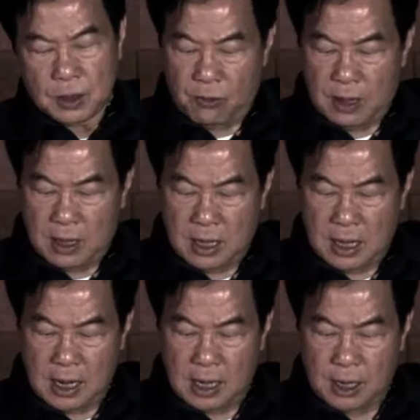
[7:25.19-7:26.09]
we
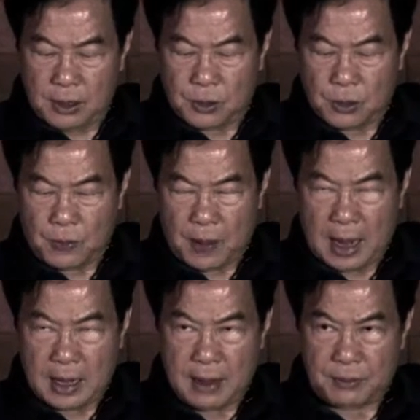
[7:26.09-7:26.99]
need to
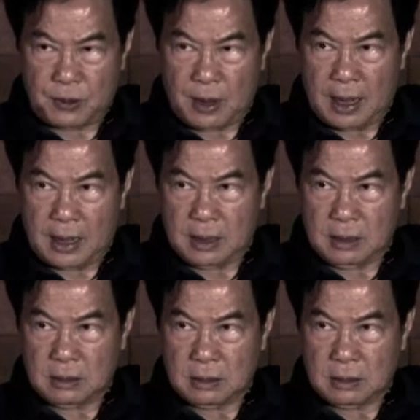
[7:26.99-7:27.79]
blend them together.